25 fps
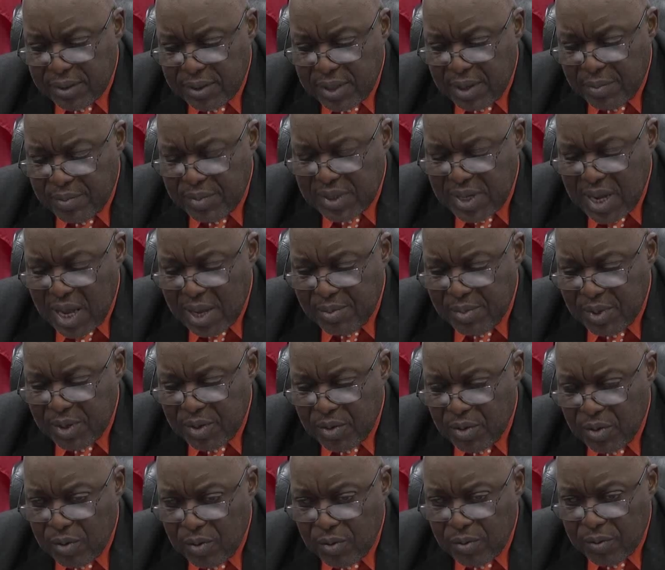some time
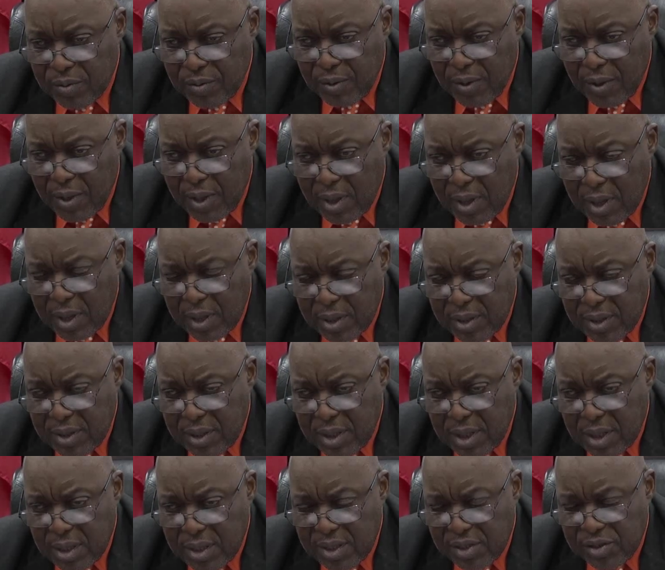ago
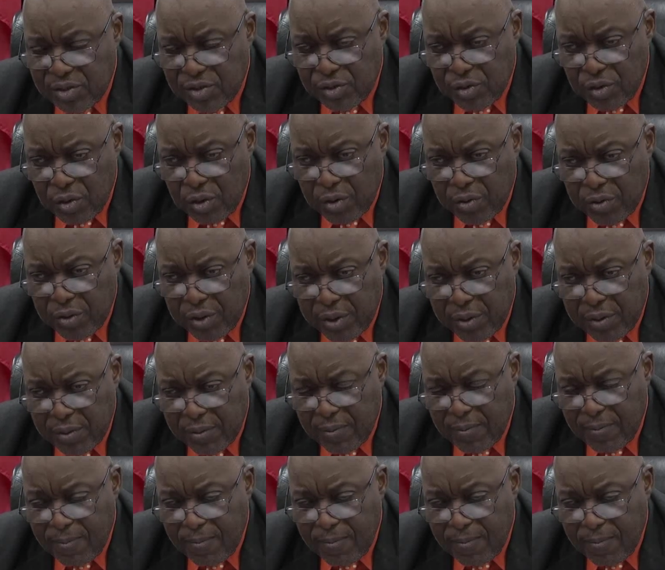the story